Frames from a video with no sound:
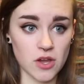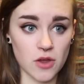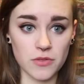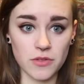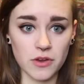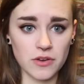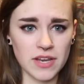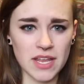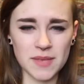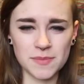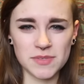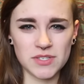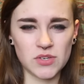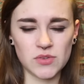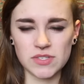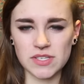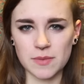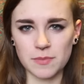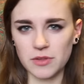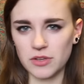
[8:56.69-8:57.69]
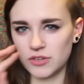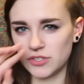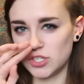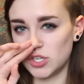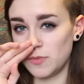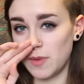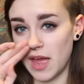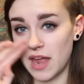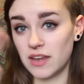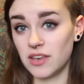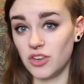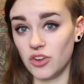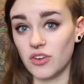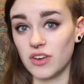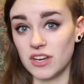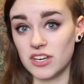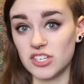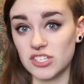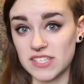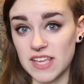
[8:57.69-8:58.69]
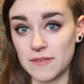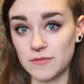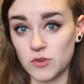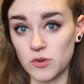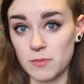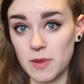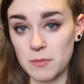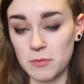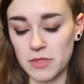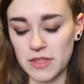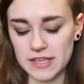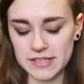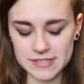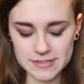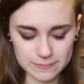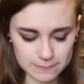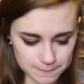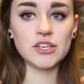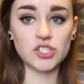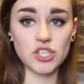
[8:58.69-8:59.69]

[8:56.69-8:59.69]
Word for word: Are their names too similar? Too bad. You're gonna just have to remember this.